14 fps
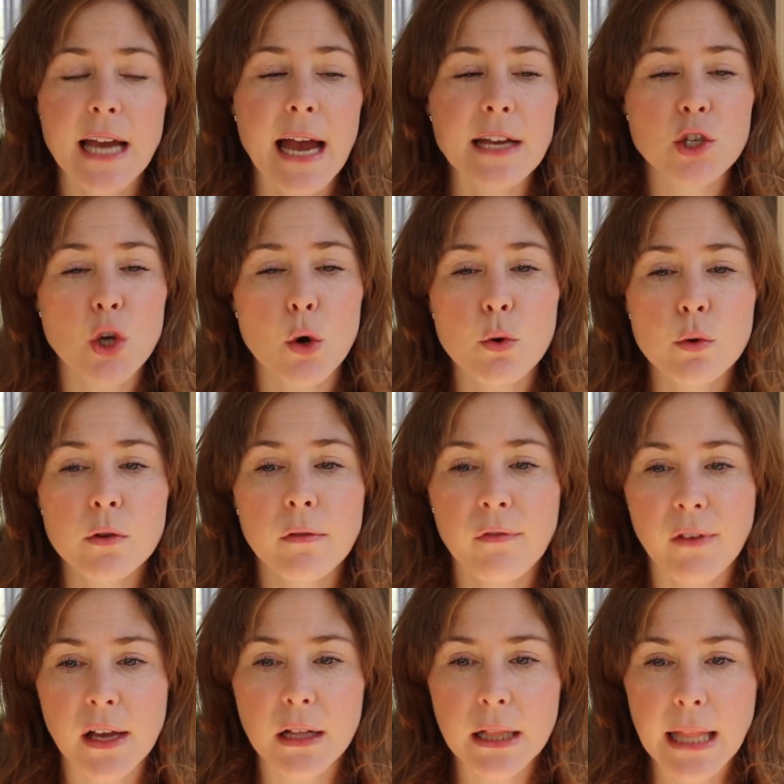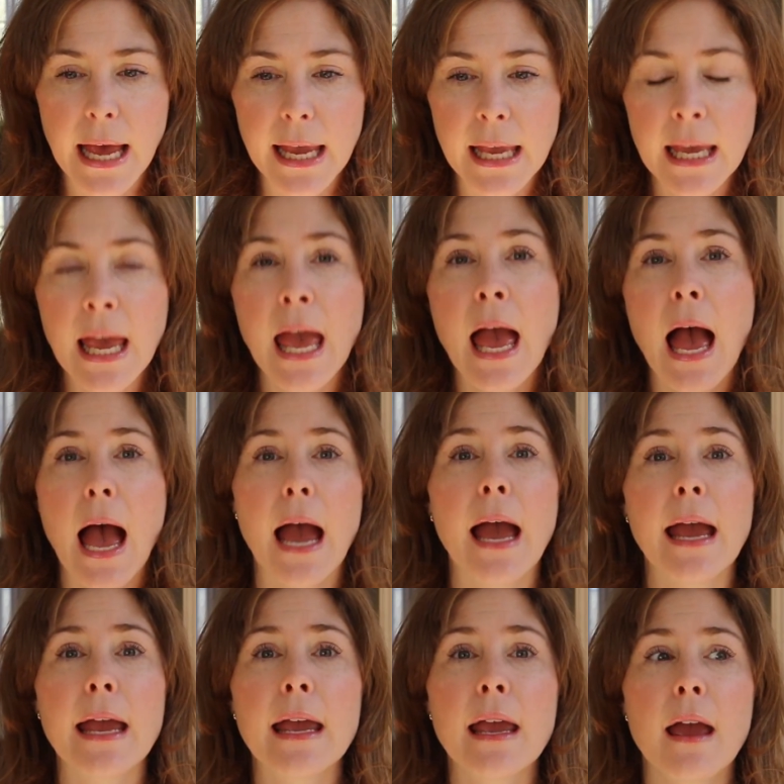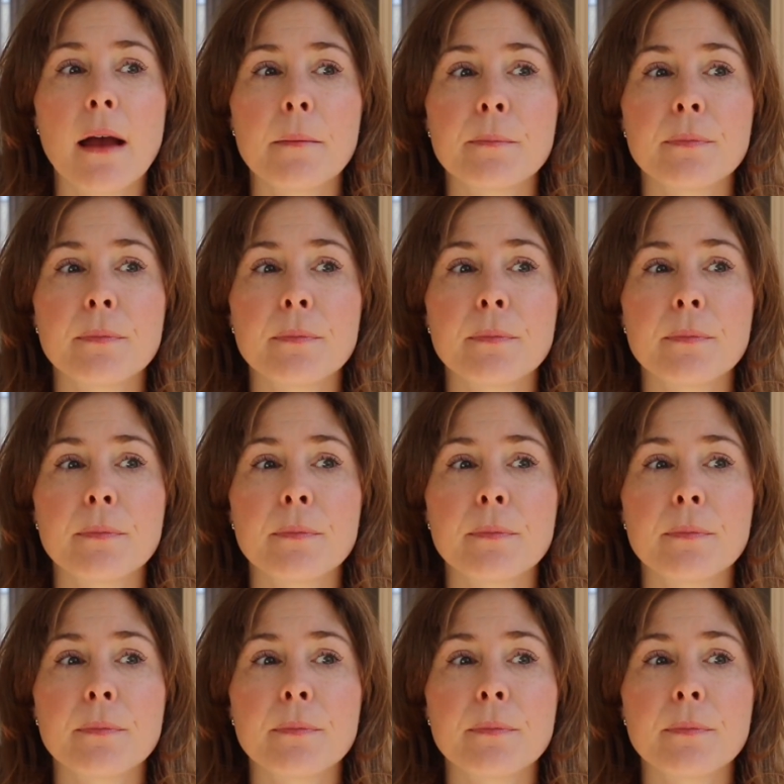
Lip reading: I don't feel like I